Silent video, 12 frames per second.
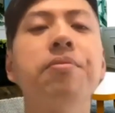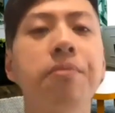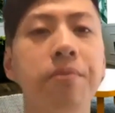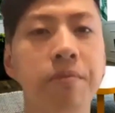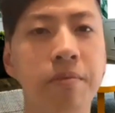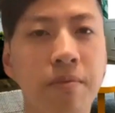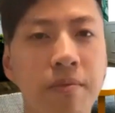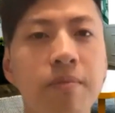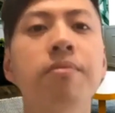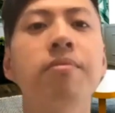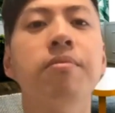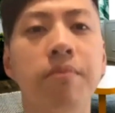
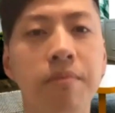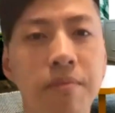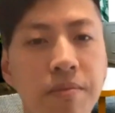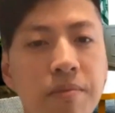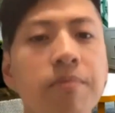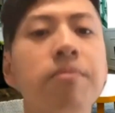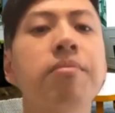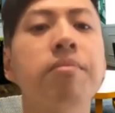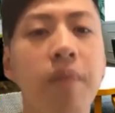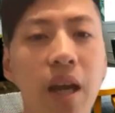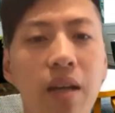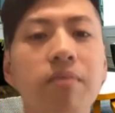even adding some
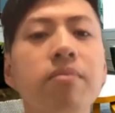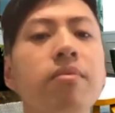slang in there.